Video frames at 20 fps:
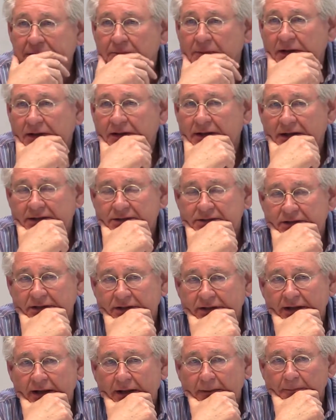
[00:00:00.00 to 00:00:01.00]
being next to
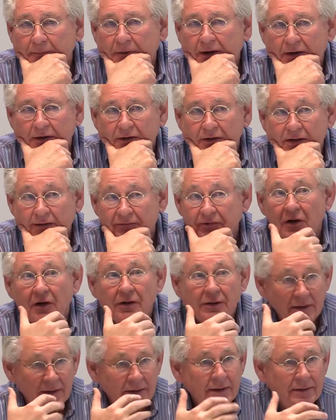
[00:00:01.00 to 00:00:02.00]
the empire, given
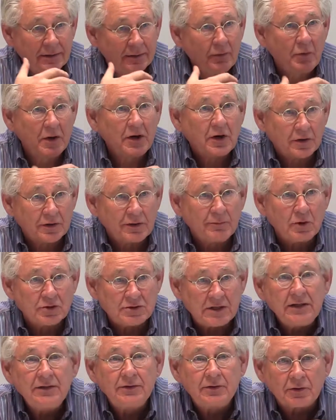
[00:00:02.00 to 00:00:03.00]
we are the
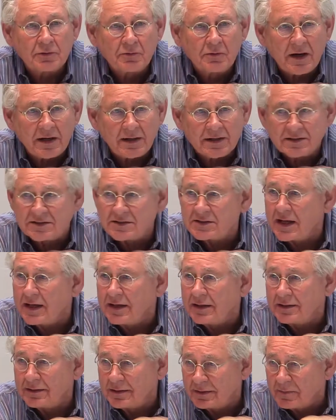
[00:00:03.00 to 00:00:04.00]
most integrated
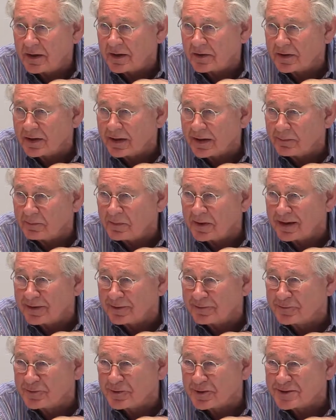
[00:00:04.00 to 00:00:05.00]
state in the American
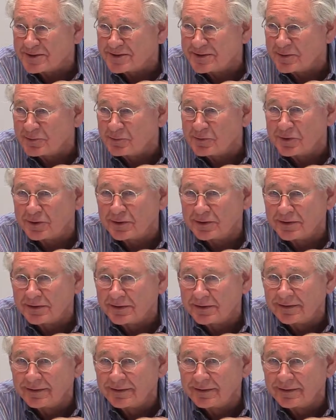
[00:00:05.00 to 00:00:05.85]
empire, of course, in the world.